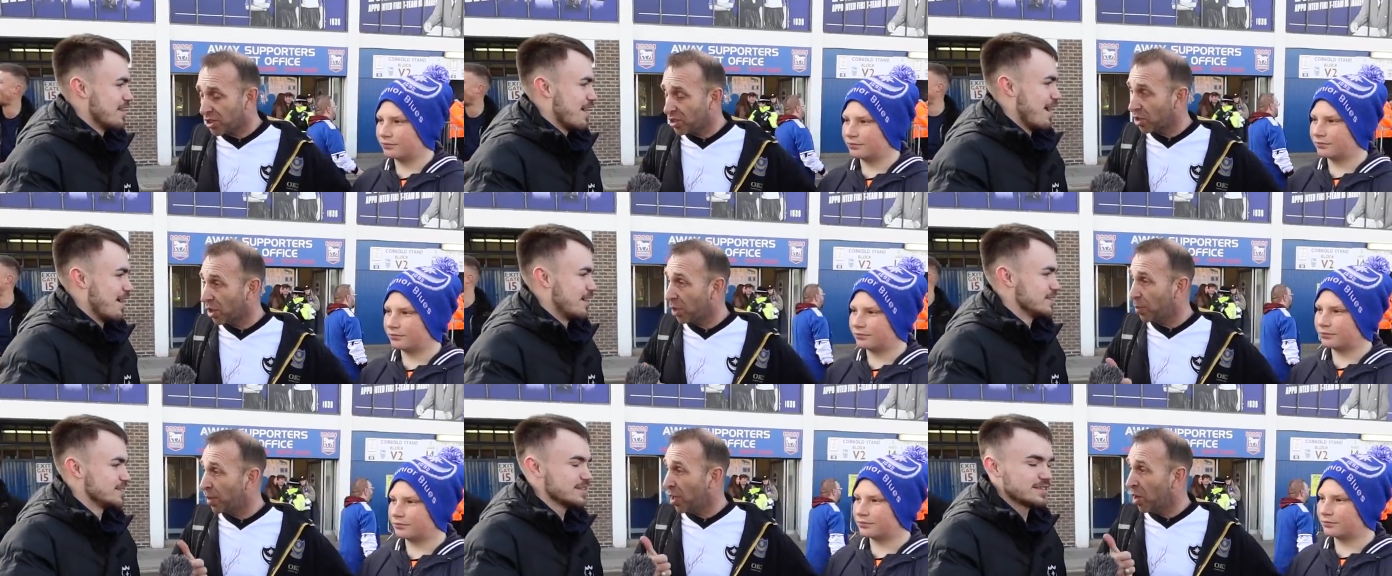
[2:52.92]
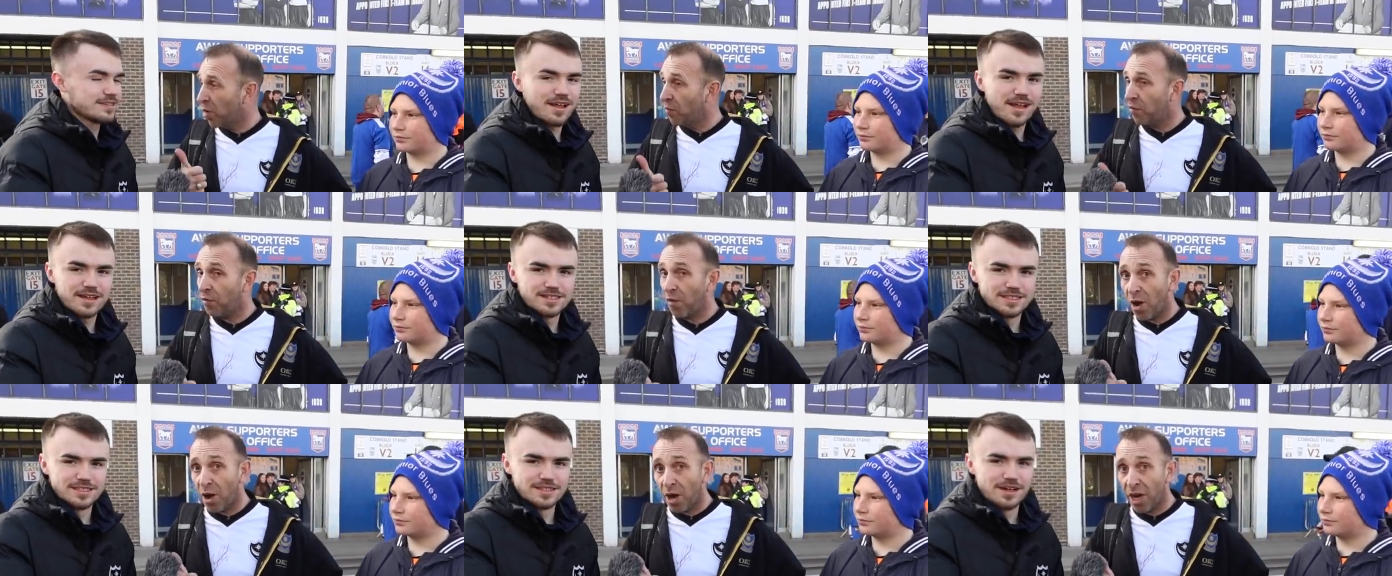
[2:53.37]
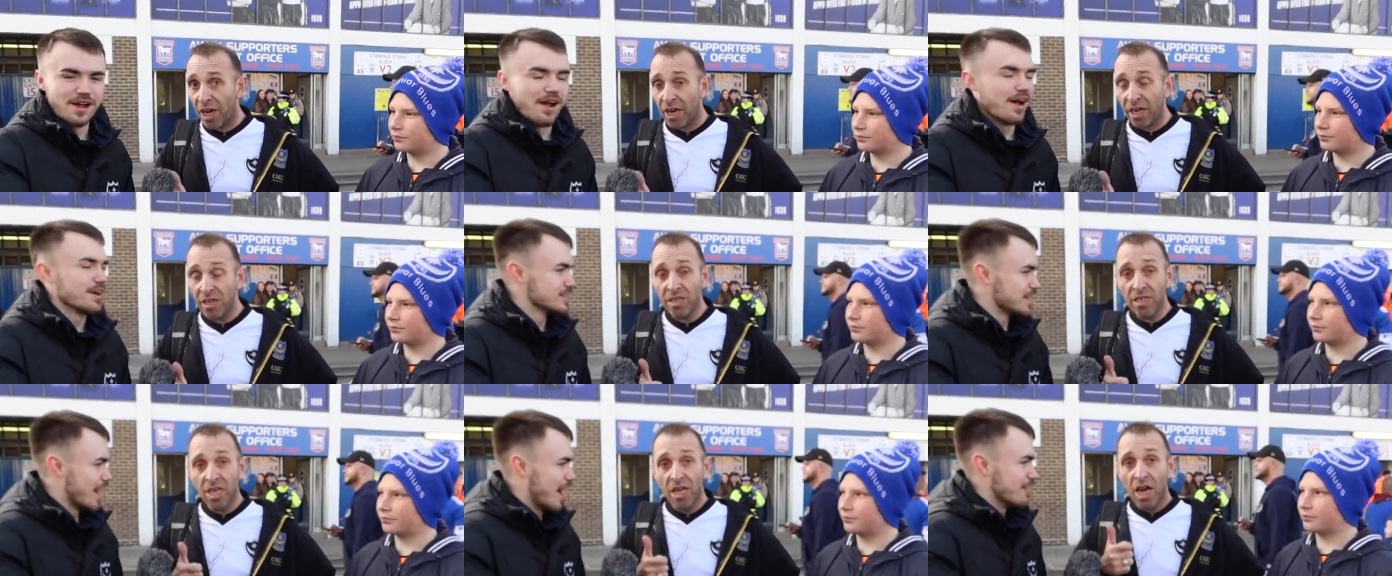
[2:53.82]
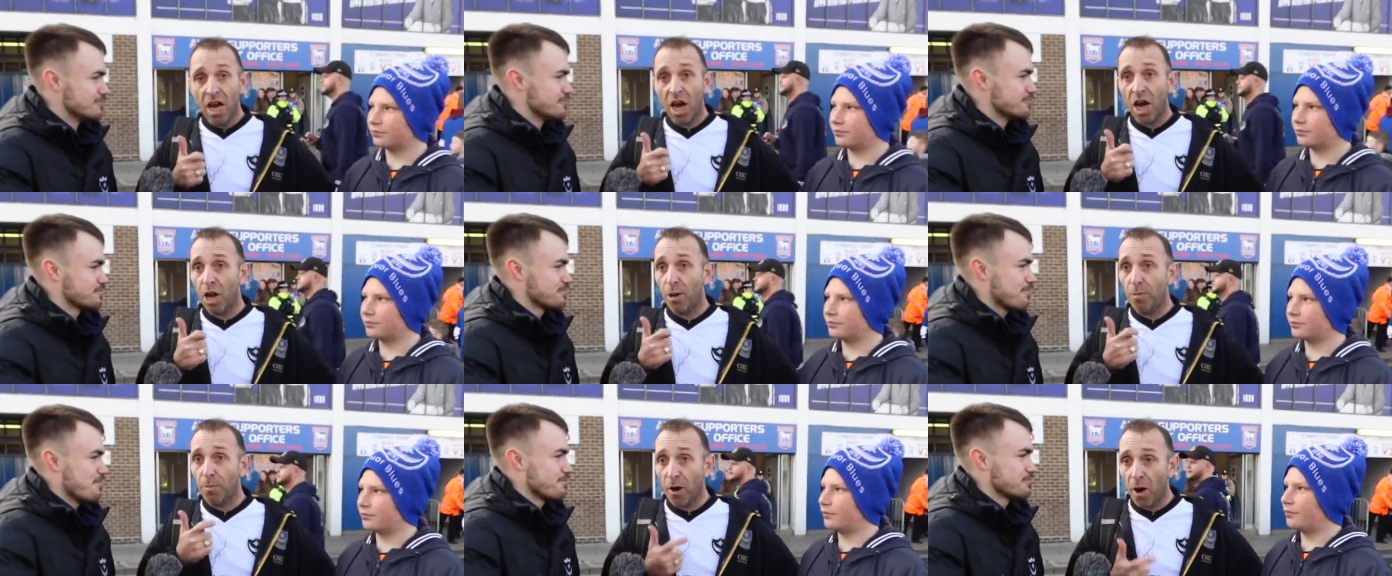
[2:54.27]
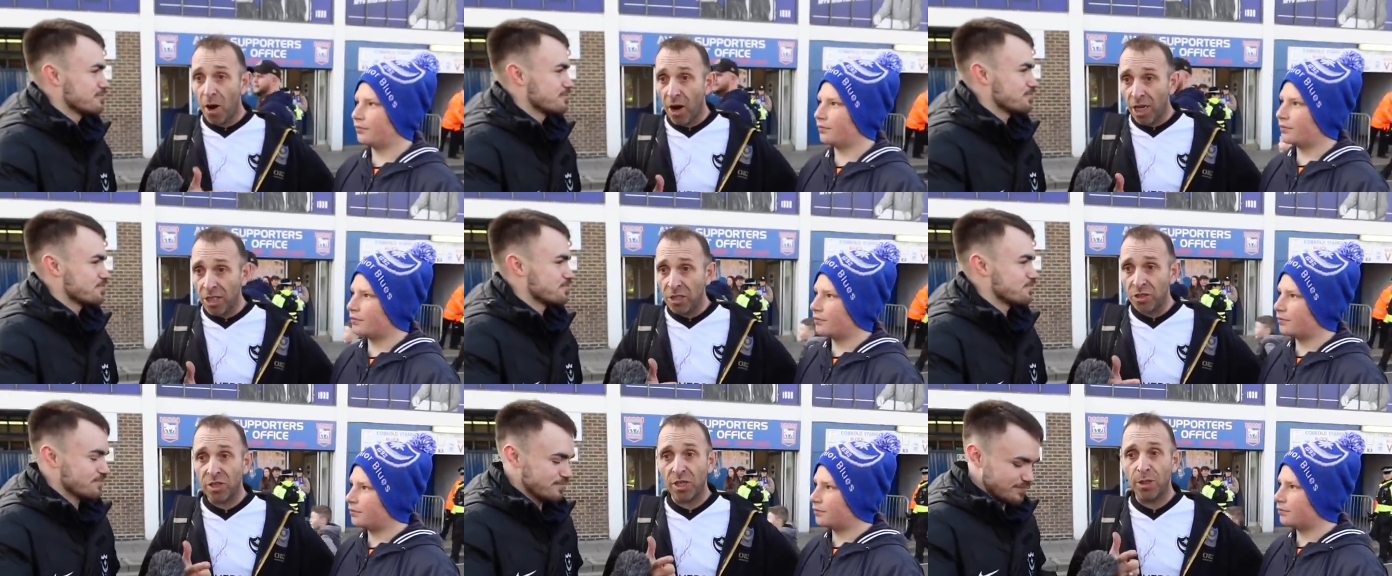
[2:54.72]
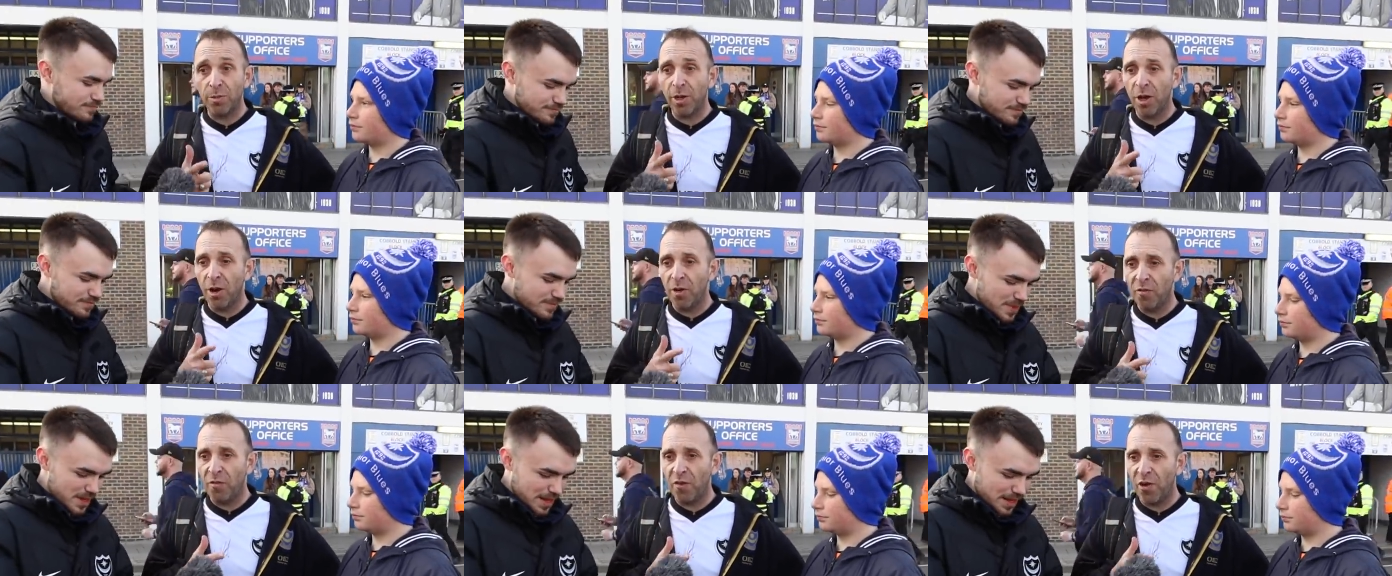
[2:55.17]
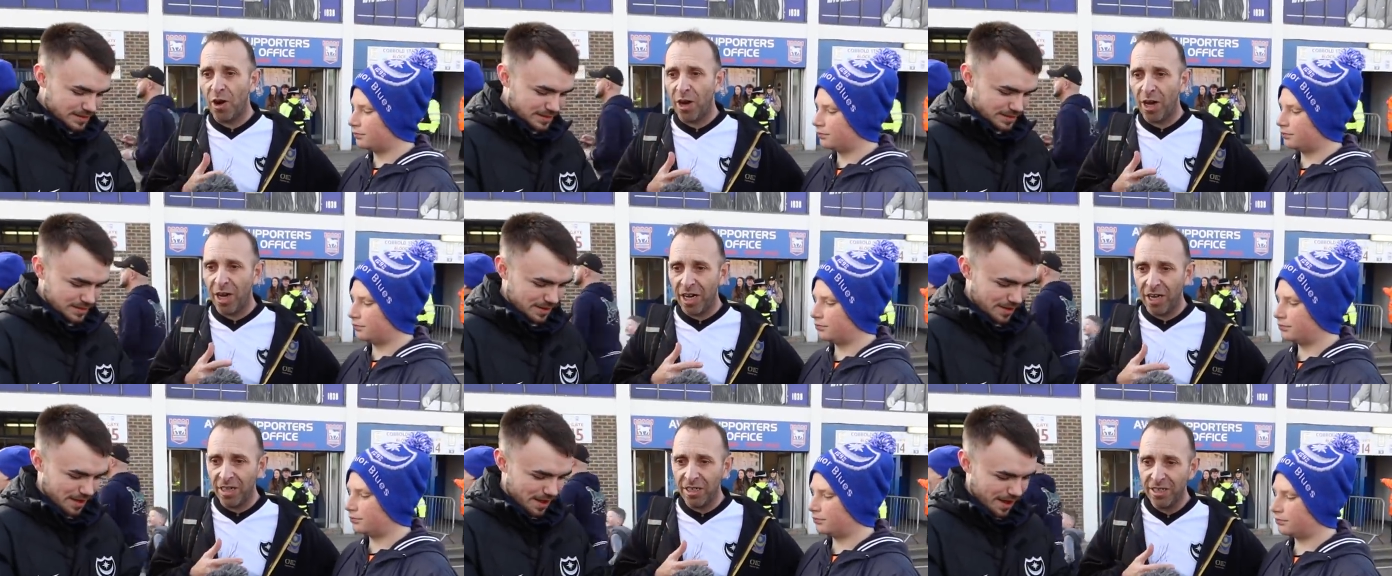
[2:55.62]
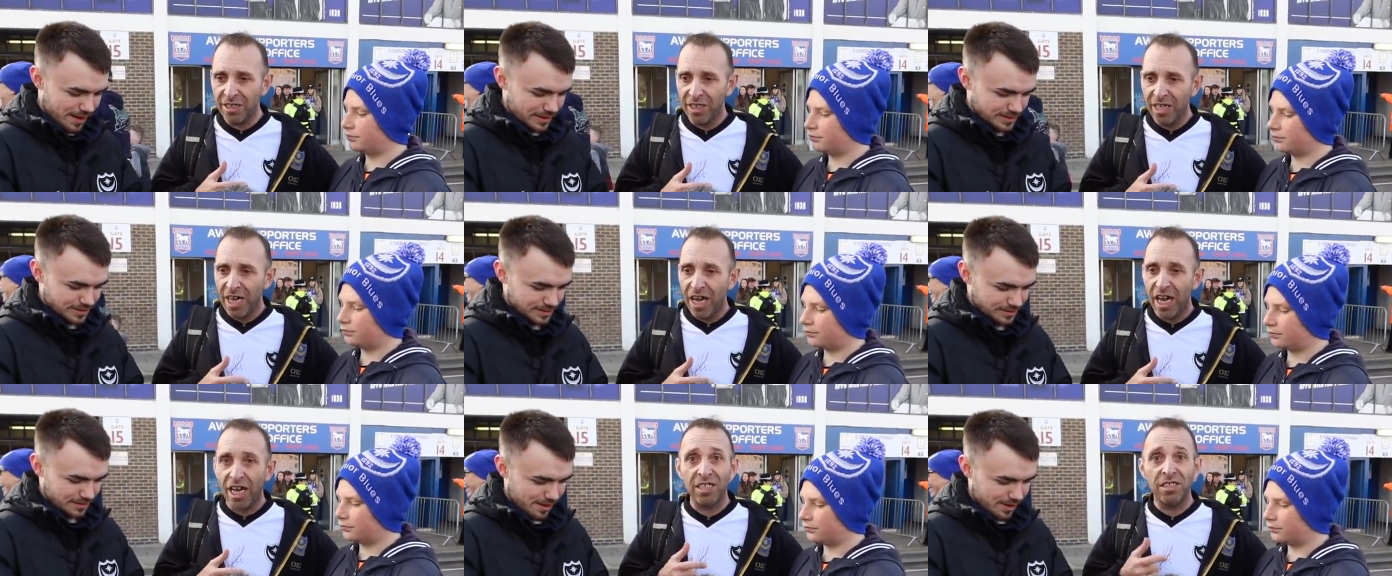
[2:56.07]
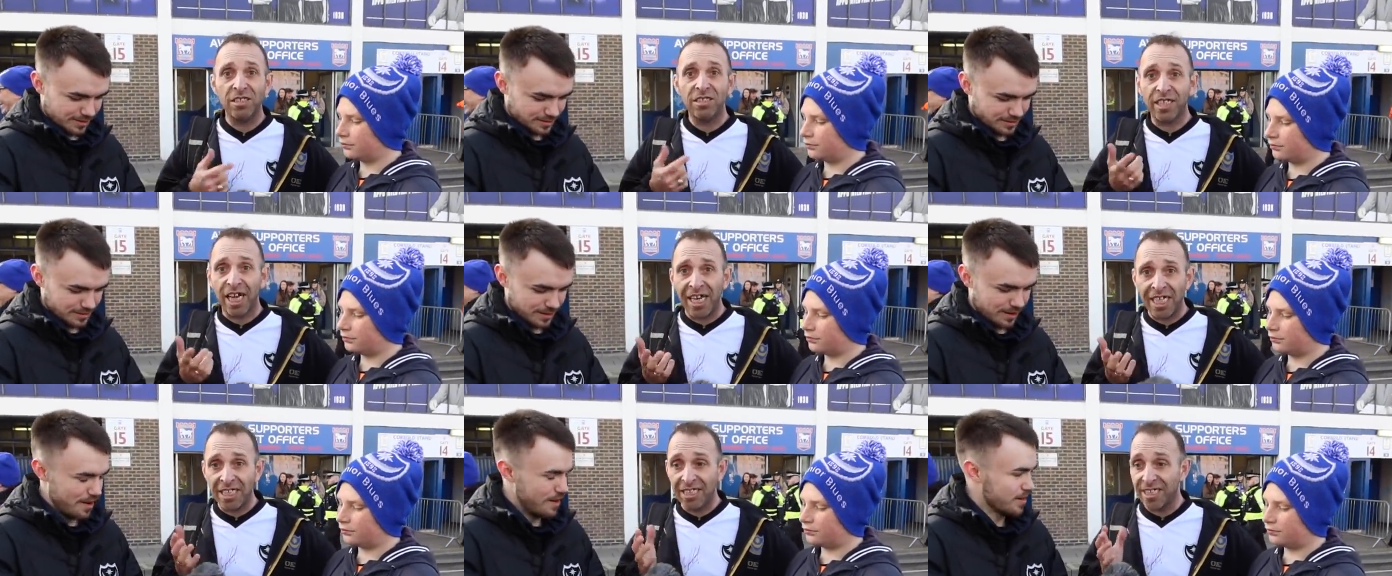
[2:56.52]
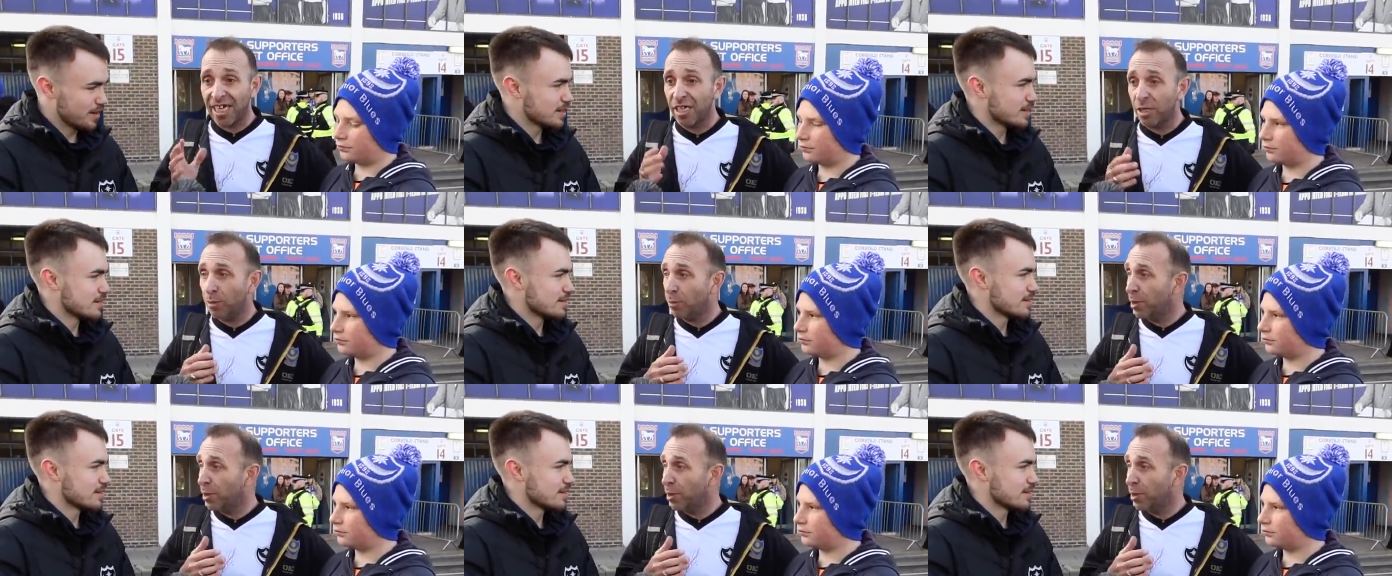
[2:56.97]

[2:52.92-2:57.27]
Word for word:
Speaker 1: is going to be on fire. Yeah. O'Brien's going to be on fire. And Danny's at the